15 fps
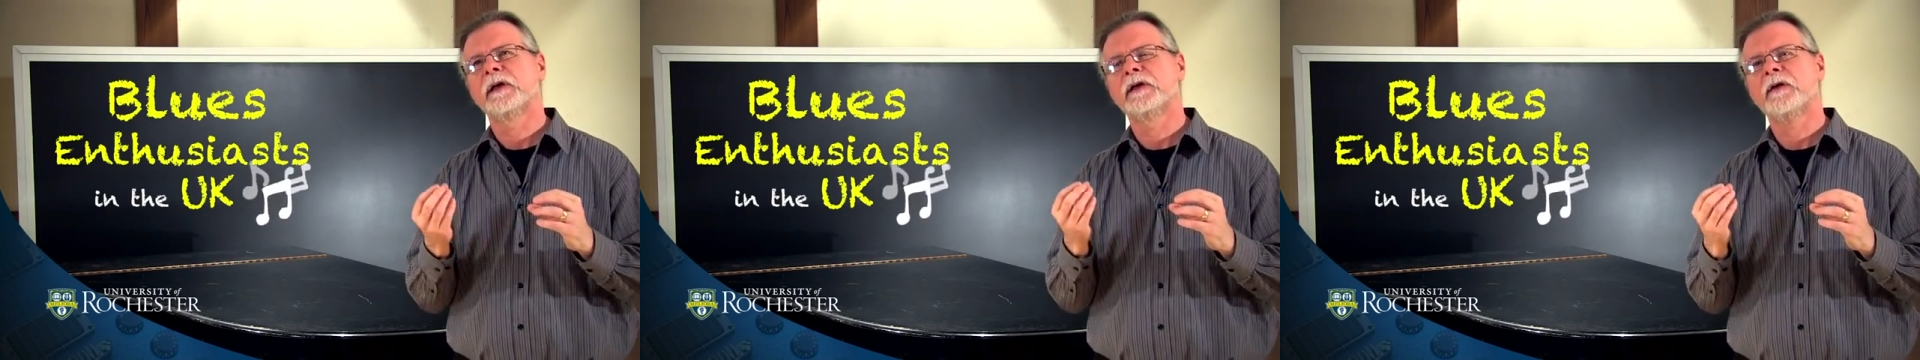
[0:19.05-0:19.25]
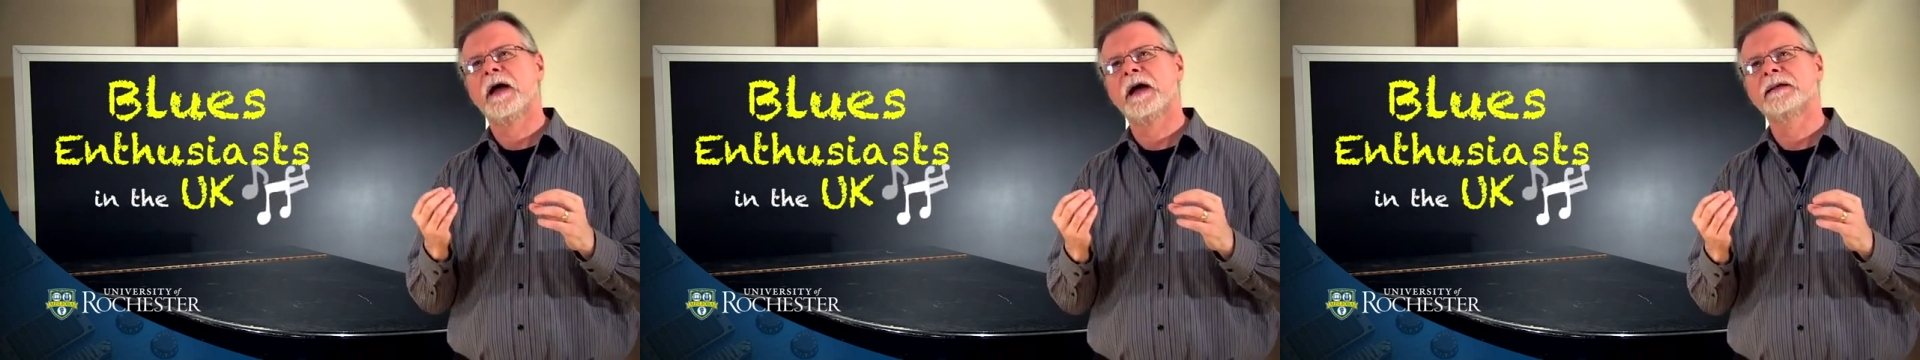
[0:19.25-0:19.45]

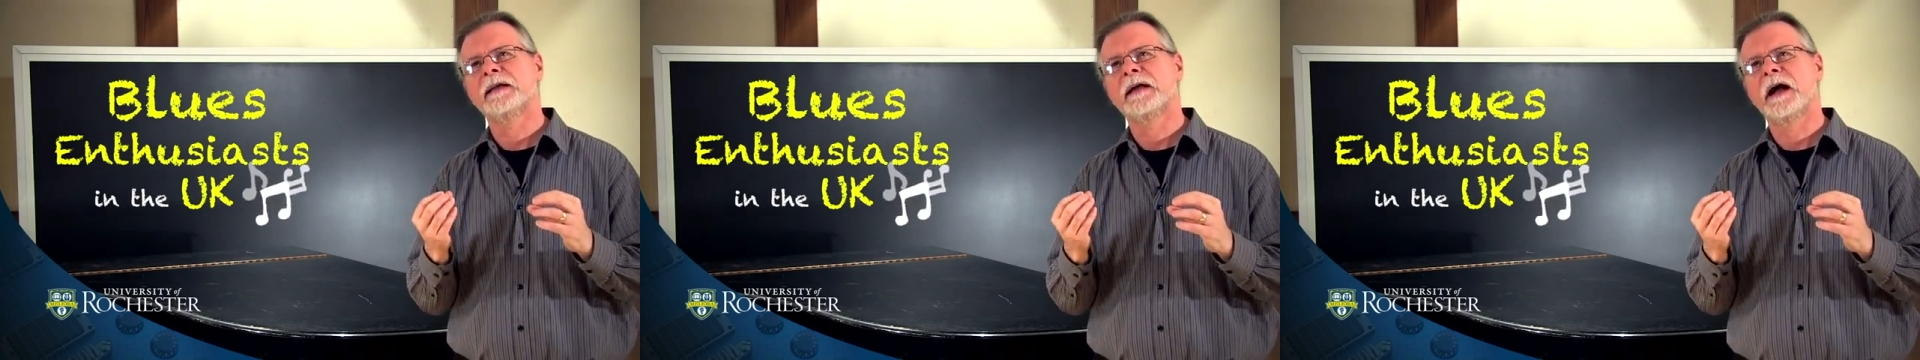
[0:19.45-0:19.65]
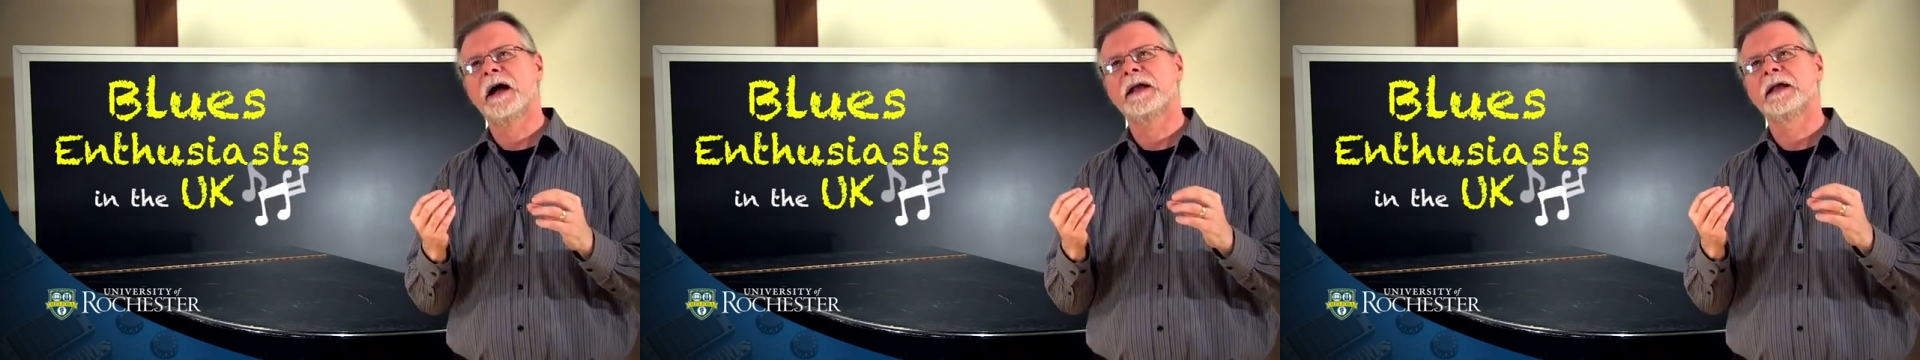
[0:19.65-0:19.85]
You had to
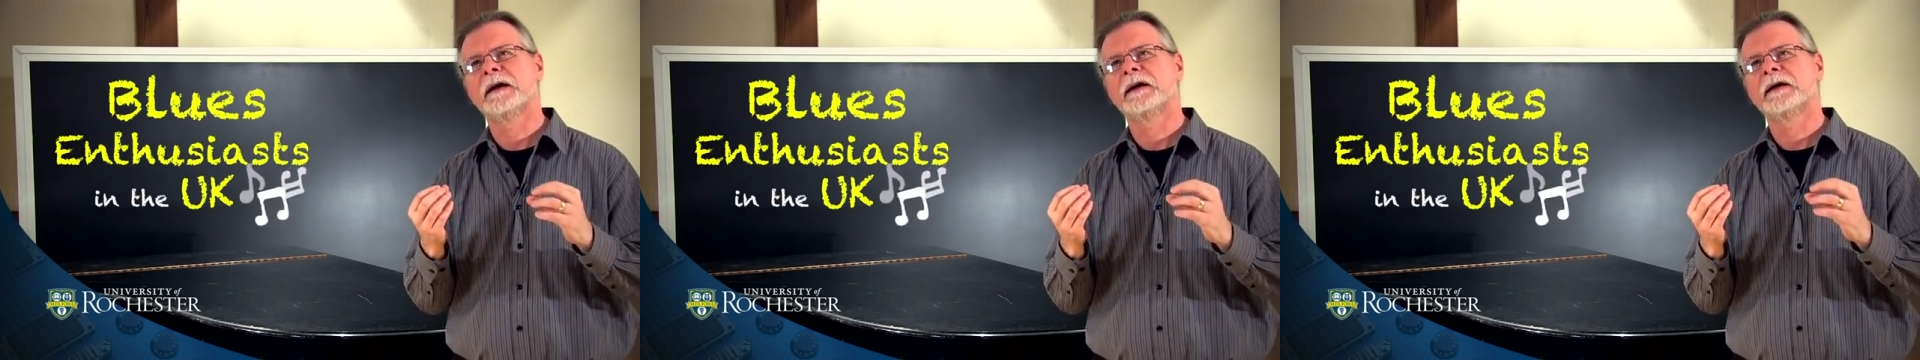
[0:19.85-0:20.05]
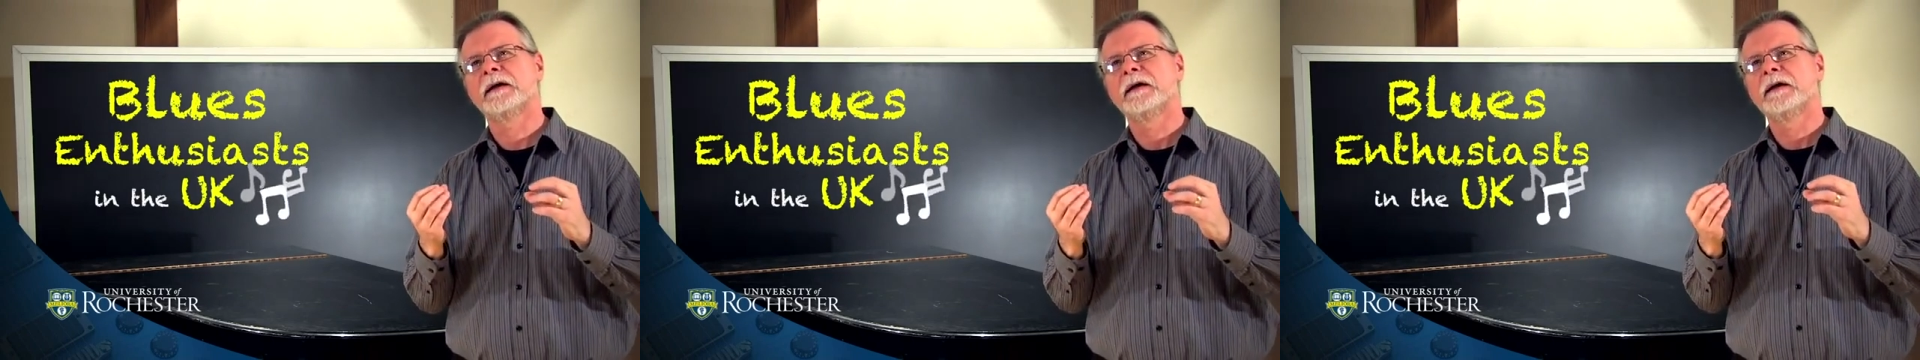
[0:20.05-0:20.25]
kind
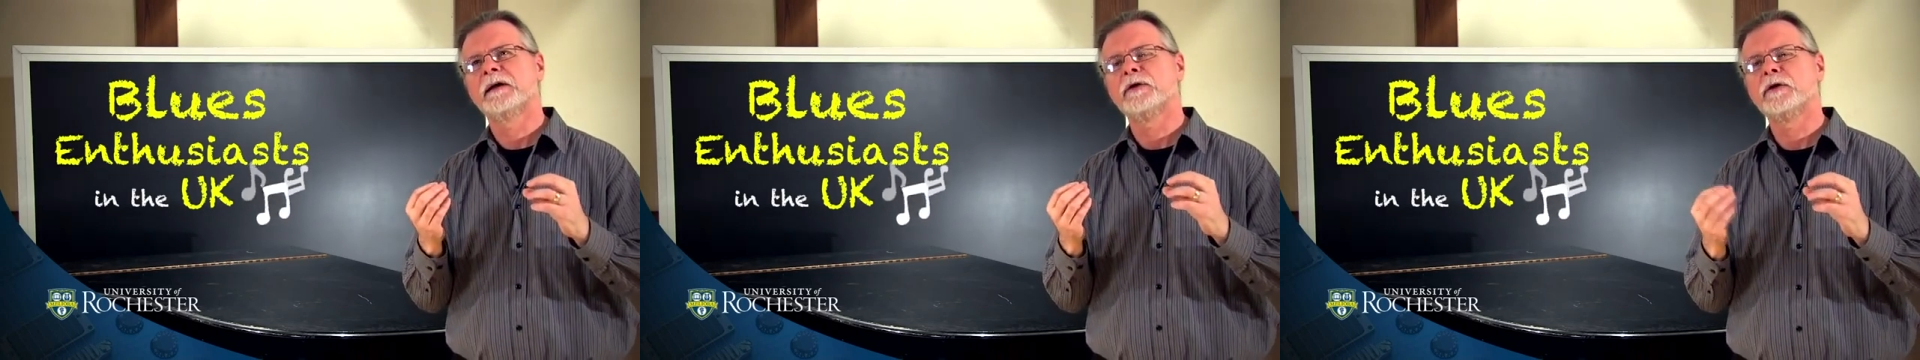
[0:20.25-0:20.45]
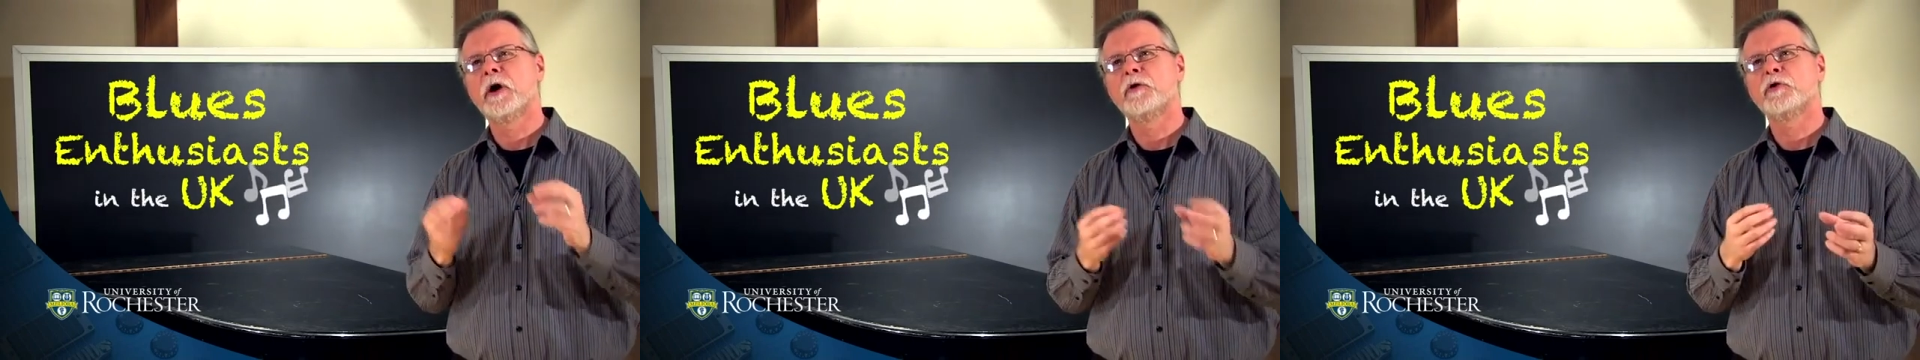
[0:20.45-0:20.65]
of
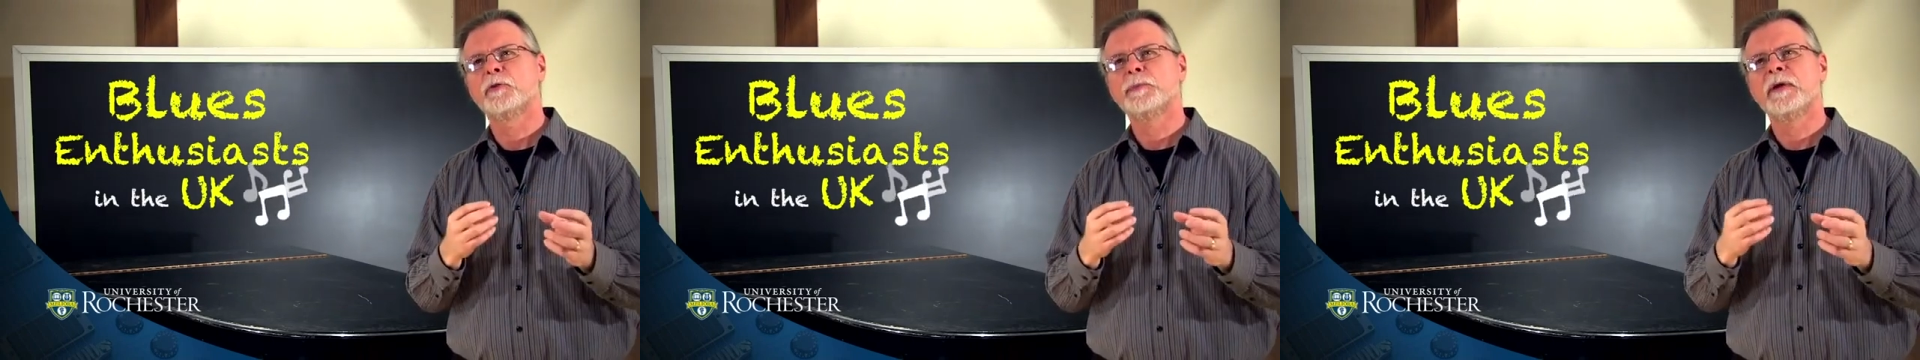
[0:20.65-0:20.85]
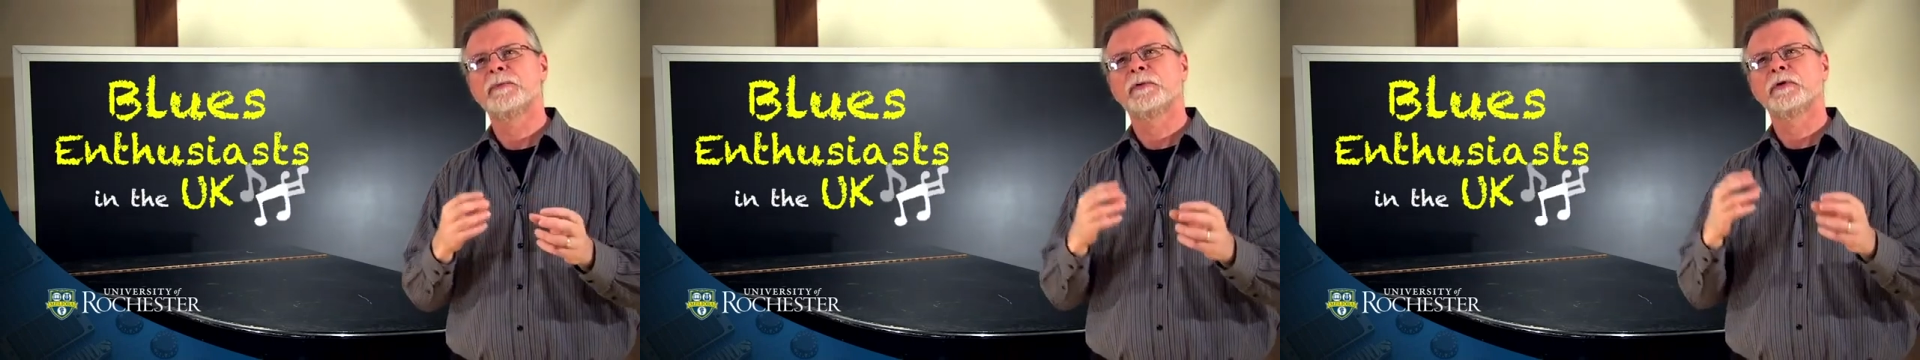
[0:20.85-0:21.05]
know the
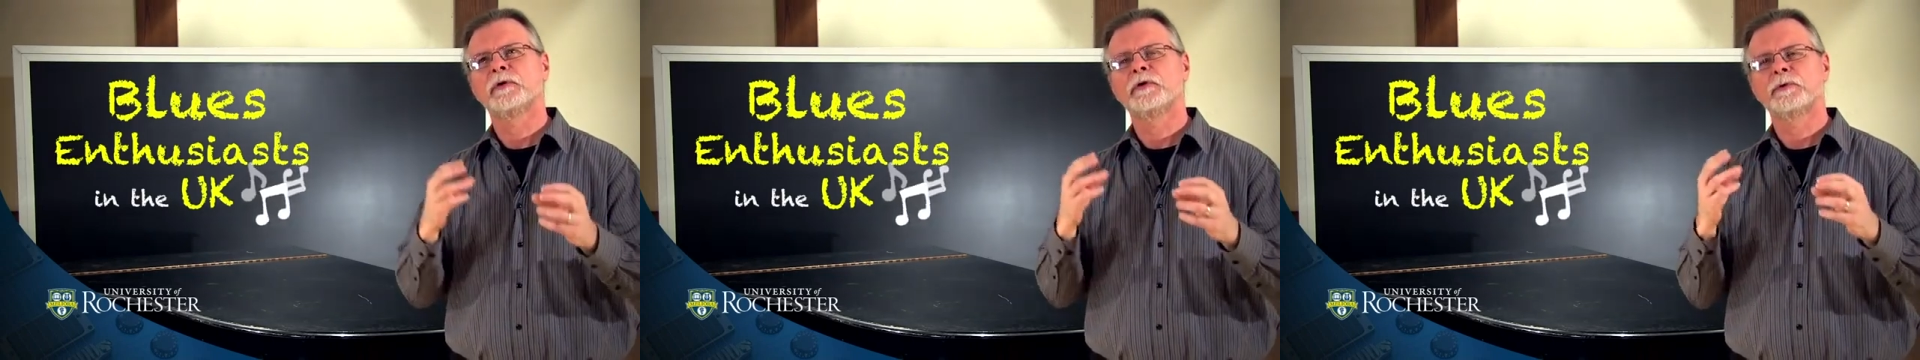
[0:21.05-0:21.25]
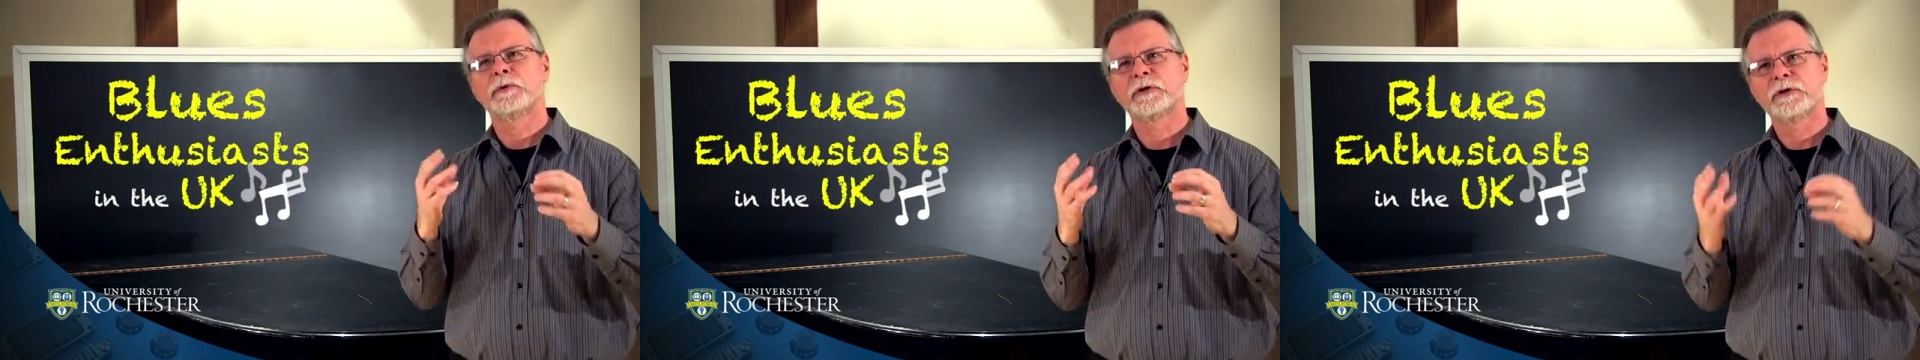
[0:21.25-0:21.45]
people
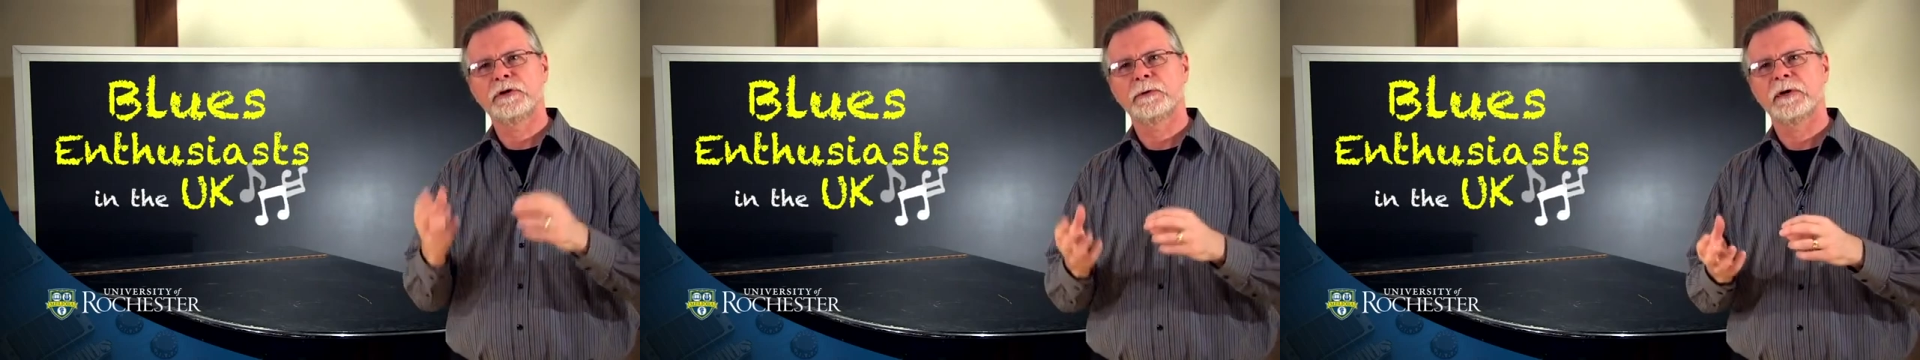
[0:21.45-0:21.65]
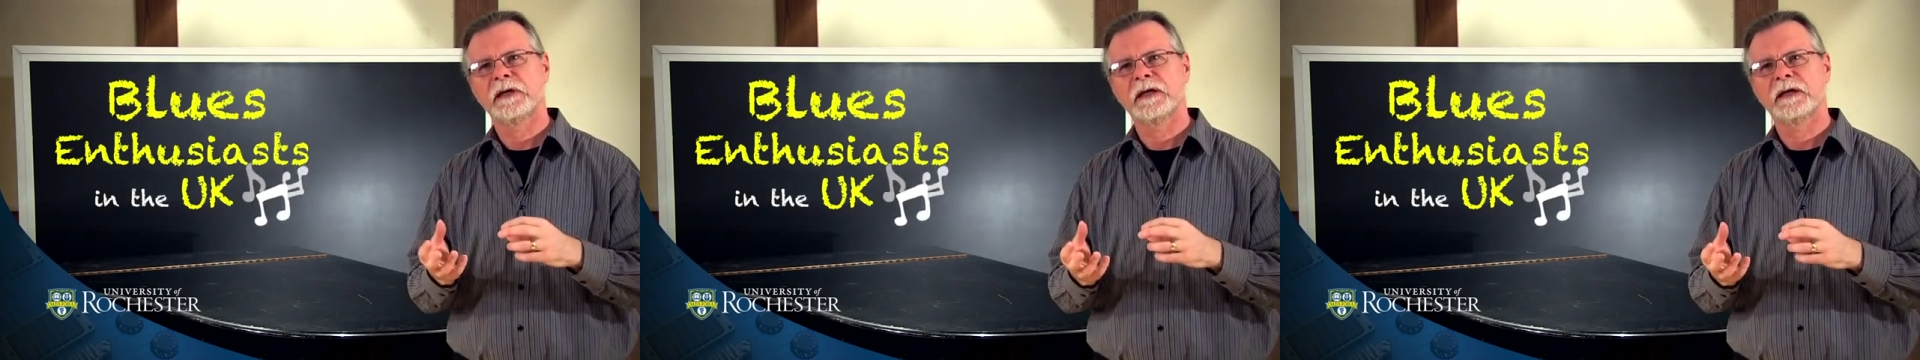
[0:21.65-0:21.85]
who were
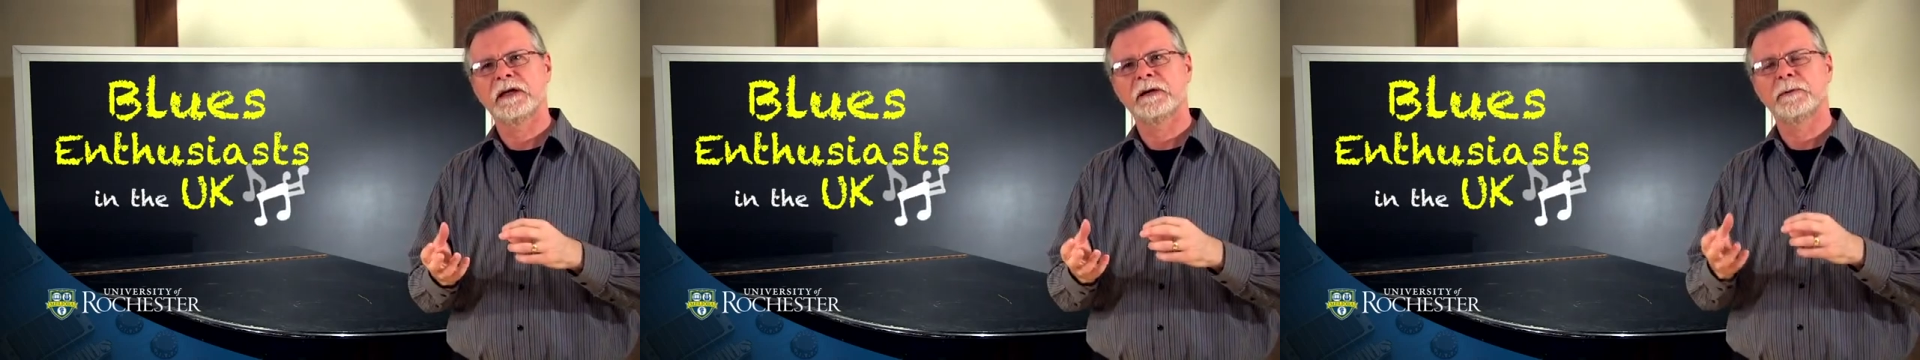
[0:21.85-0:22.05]
doing it.